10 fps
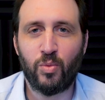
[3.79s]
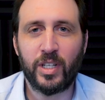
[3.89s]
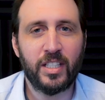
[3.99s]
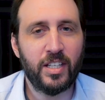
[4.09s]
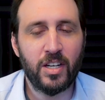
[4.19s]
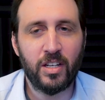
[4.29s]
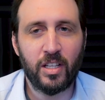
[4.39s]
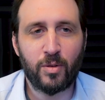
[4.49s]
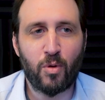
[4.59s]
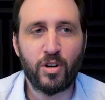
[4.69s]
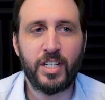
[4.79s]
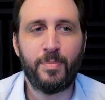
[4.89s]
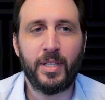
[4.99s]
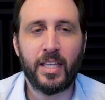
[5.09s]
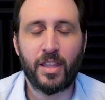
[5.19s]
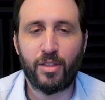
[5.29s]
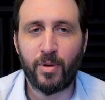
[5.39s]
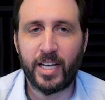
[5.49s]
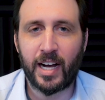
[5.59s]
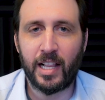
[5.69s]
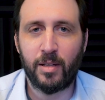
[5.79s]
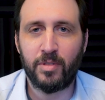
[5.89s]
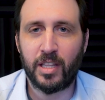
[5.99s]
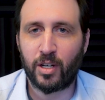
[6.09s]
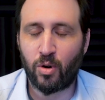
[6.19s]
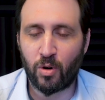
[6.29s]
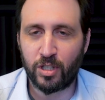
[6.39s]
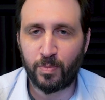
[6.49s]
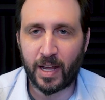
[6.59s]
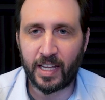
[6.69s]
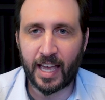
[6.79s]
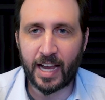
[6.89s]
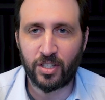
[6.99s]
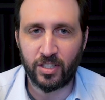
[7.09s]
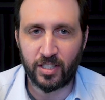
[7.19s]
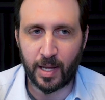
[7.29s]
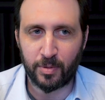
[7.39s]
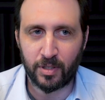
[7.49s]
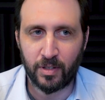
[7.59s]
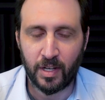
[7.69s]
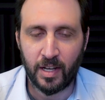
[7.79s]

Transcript: we'll continue to look more deeply at the three columns and their corresponding action steps.